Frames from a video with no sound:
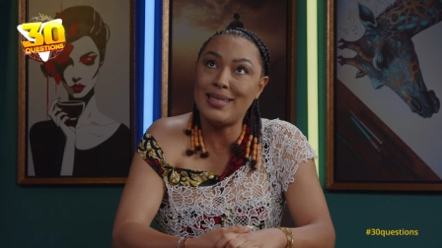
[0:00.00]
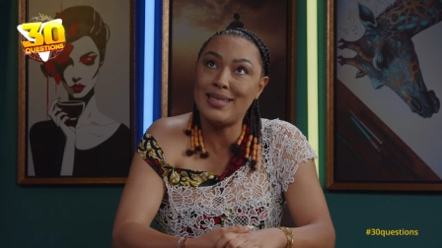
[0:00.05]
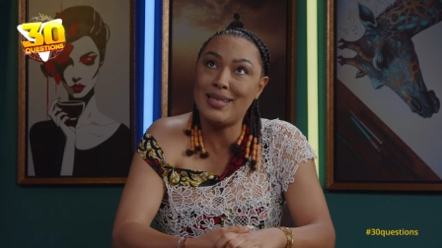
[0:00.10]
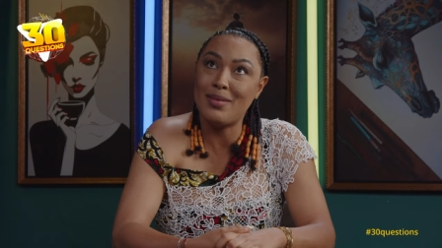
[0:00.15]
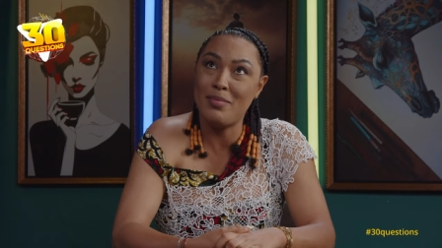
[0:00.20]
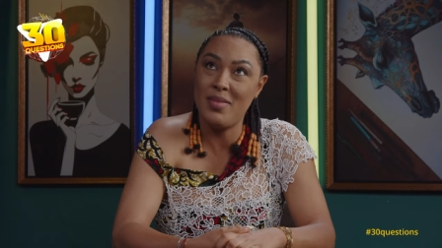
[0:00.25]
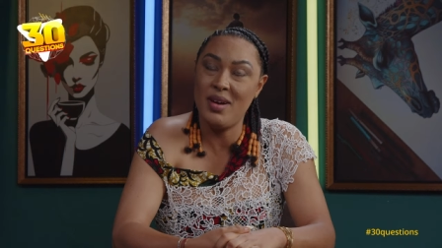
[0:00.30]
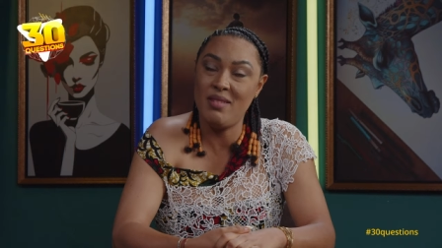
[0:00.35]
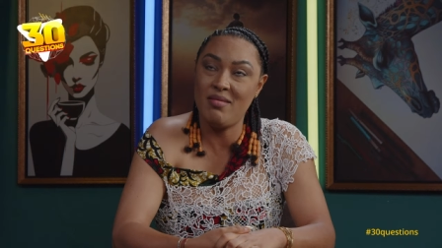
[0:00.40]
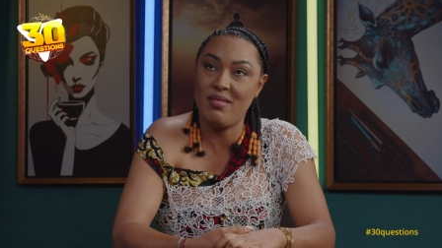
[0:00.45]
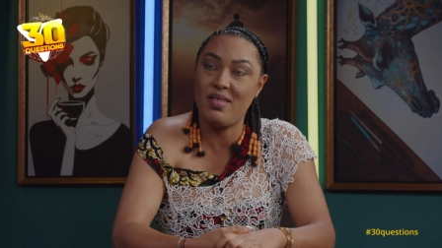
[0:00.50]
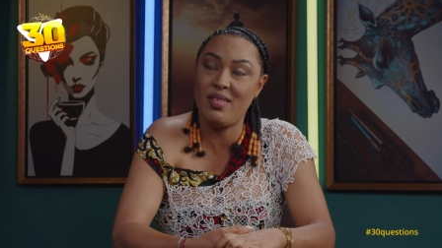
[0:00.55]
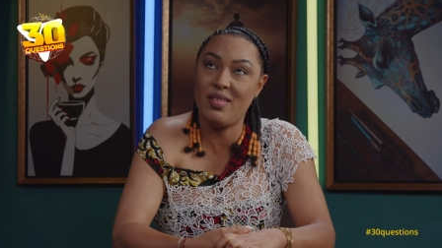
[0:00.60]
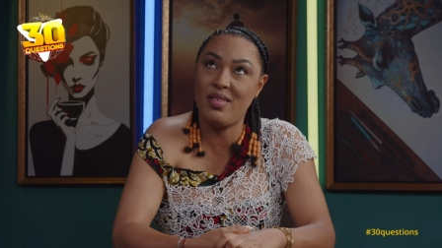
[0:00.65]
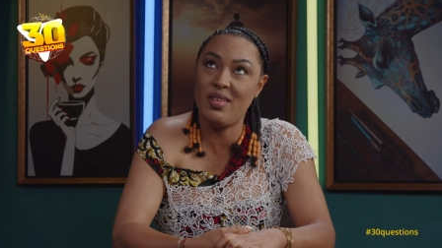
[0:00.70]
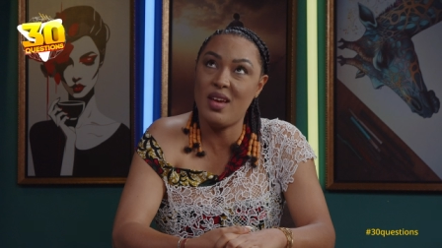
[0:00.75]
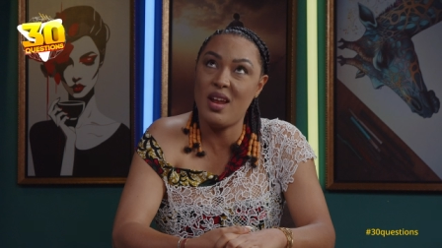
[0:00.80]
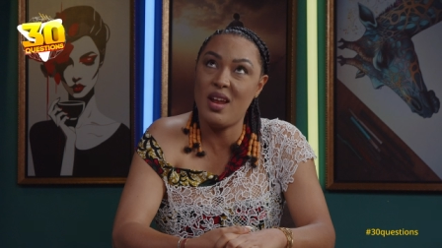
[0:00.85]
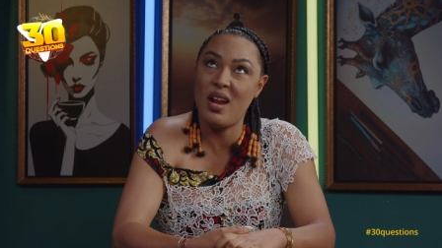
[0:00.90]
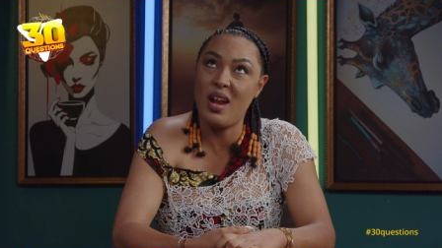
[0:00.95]
a month
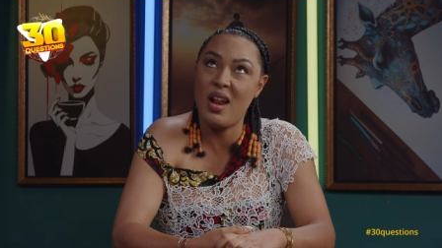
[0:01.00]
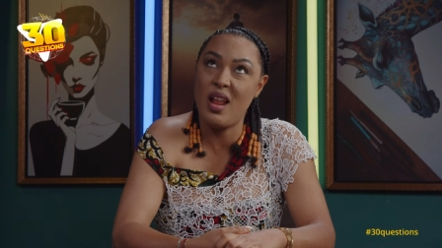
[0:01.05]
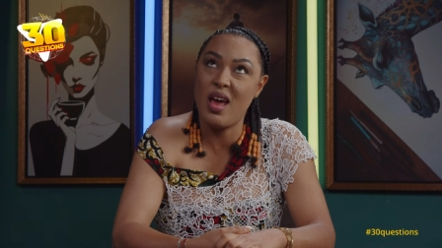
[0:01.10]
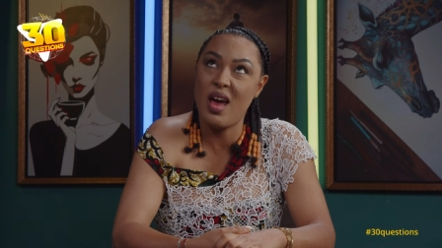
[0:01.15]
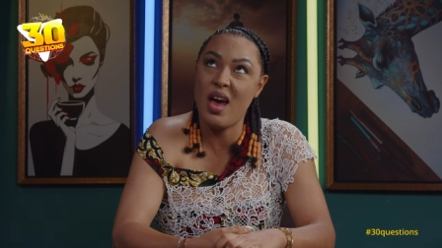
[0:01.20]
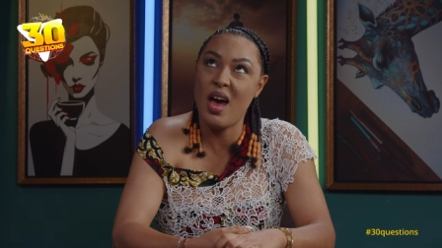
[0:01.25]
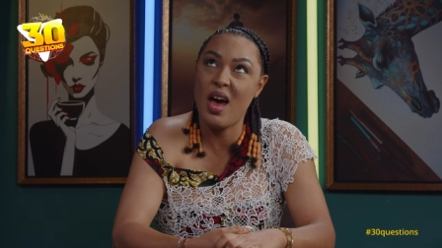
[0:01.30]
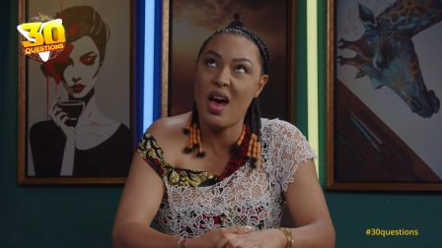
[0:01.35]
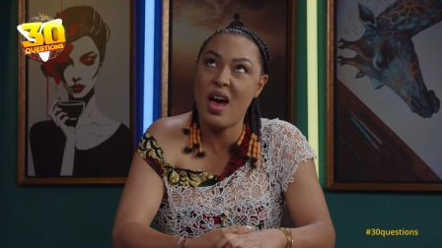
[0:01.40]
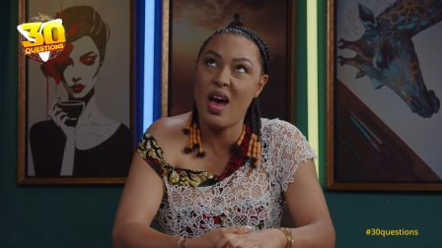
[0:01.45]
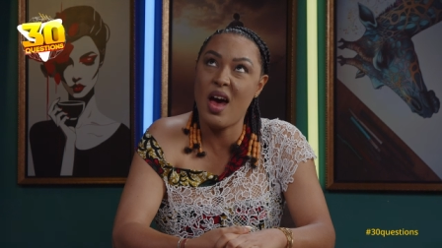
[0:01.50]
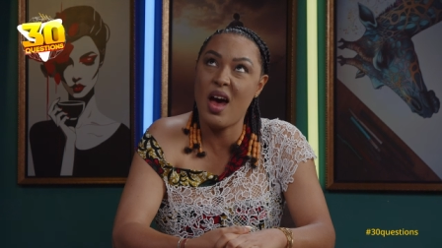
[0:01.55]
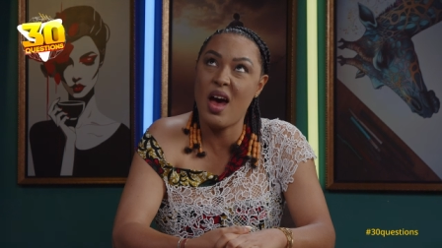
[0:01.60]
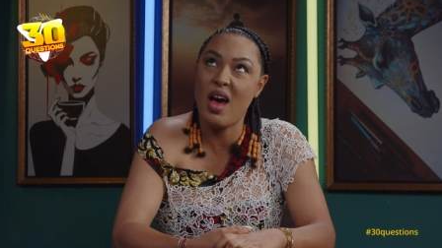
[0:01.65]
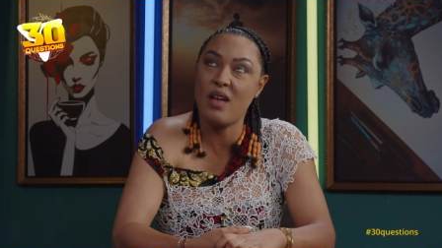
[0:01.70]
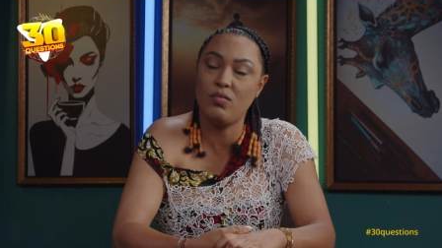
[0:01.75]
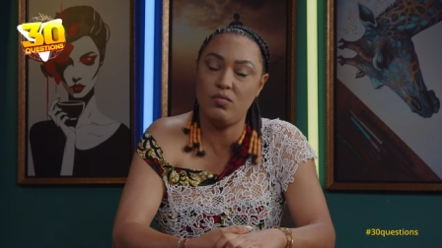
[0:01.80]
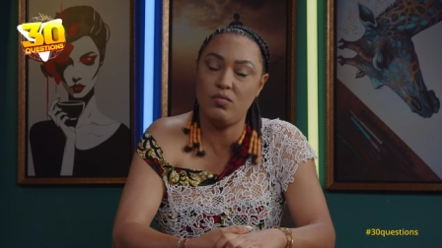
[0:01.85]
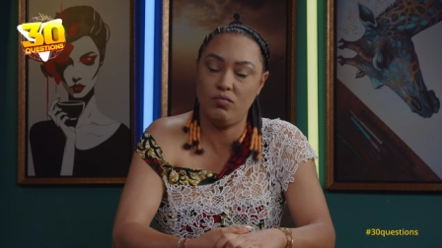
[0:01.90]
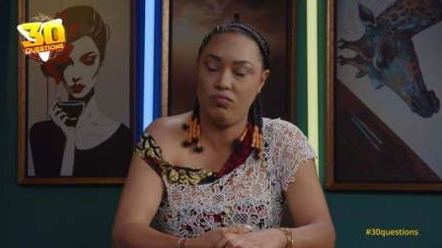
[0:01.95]
and,
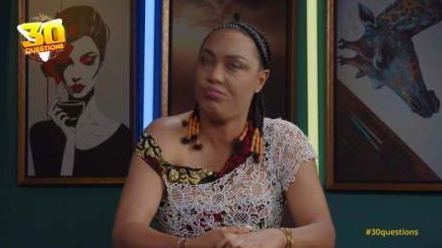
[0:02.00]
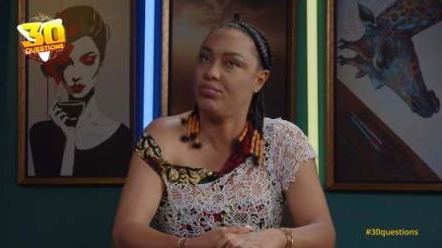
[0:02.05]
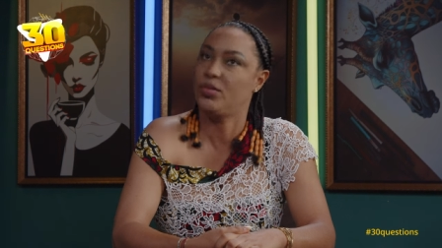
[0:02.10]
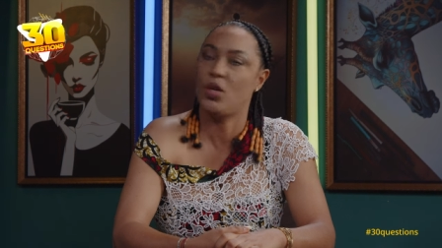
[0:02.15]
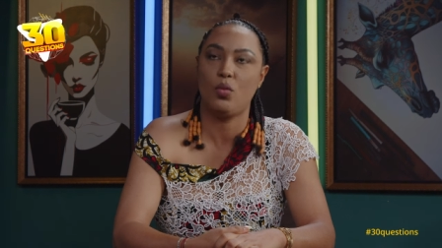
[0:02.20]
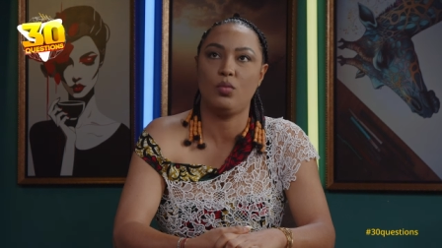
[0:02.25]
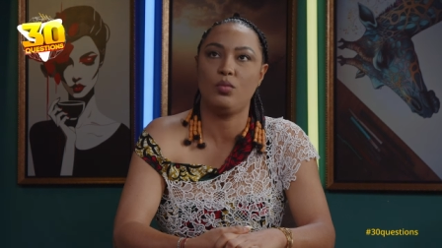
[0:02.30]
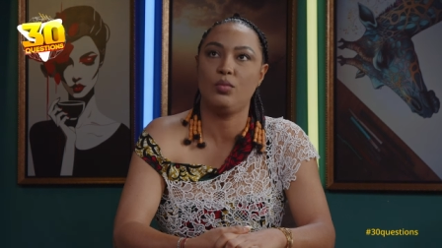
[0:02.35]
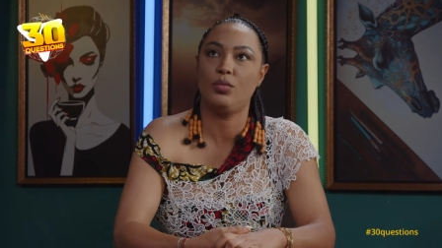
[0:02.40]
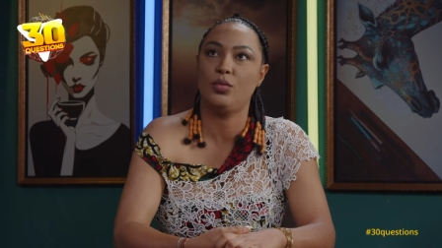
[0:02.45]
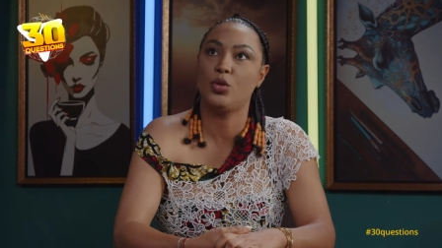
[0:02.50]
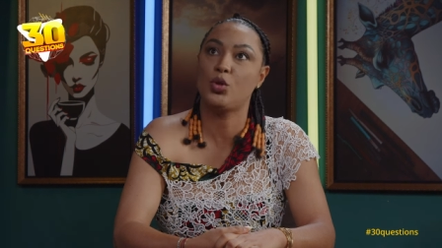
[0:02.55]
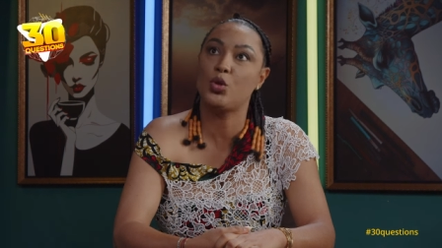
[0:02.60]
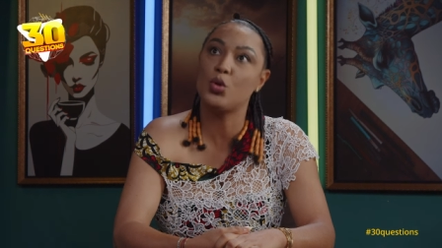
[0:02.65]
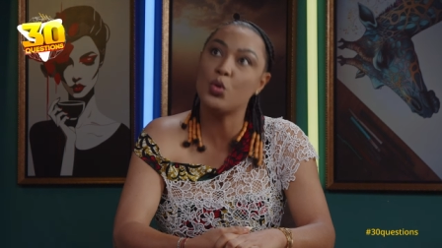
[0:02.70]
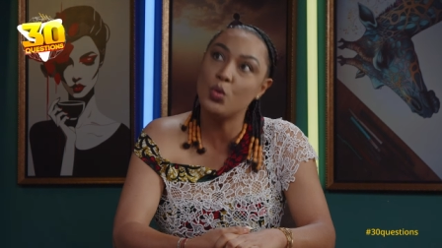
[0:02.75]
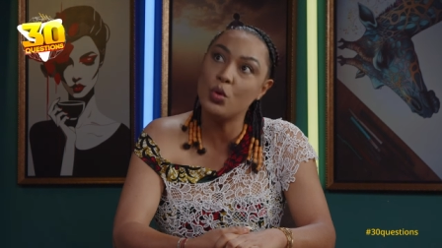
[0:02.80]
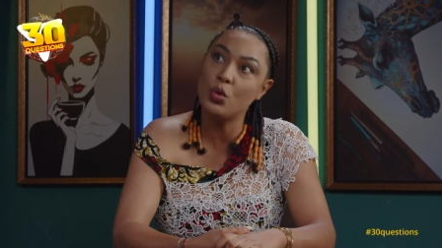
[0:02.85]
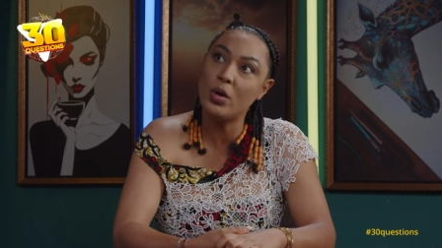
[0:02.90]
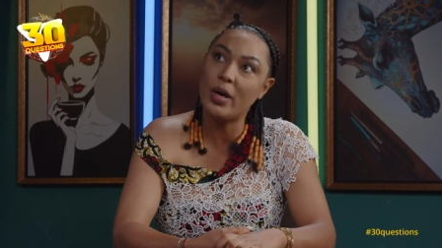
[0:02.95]

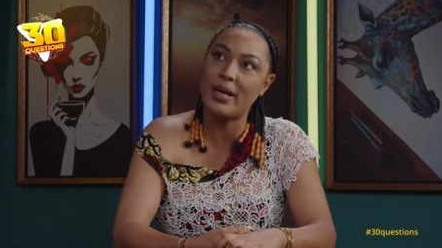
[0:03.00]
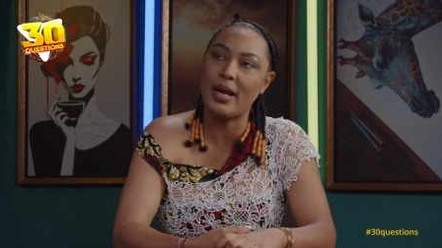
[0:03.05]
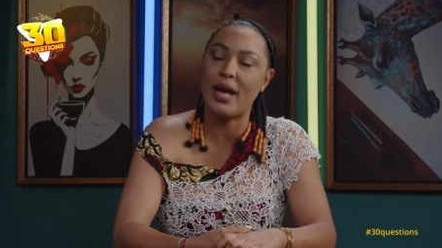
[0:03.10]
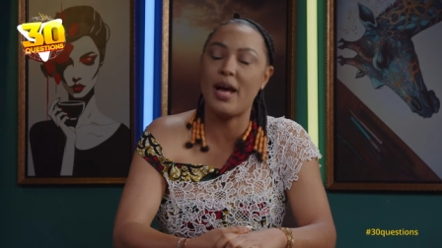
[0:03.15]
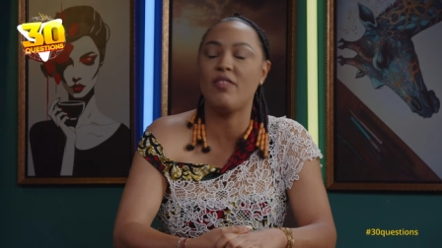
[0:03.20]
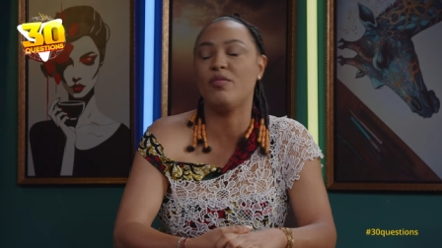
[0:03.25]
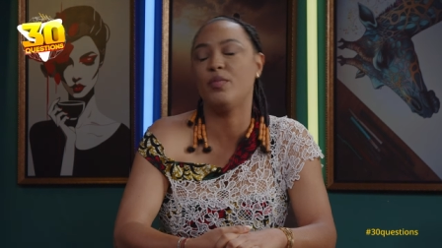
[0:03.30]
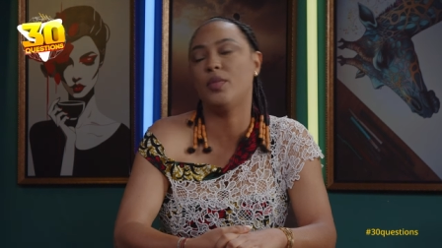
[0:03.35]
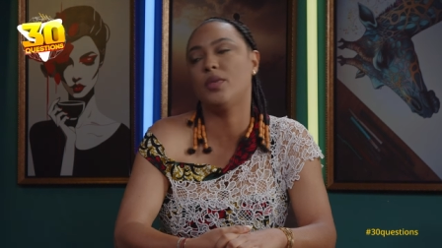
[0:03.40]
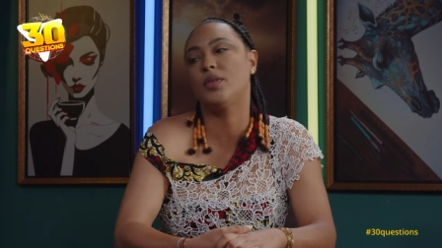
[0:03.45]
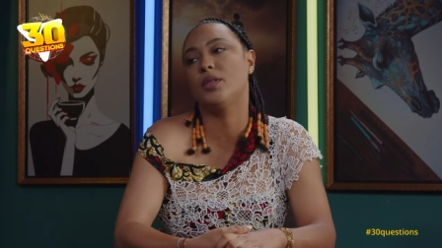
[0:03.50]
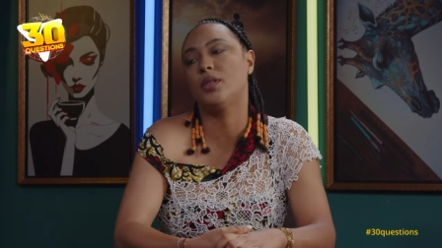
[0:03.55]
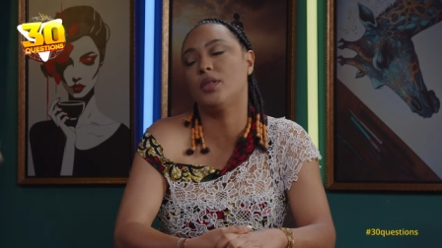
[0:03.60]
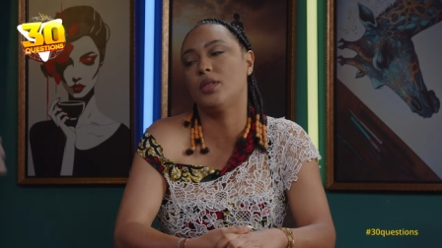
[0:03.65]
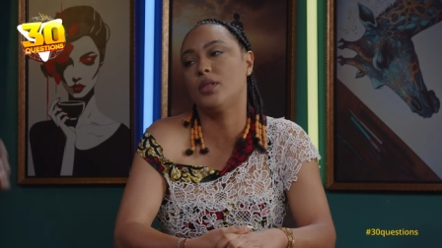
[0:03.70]
2.5 months.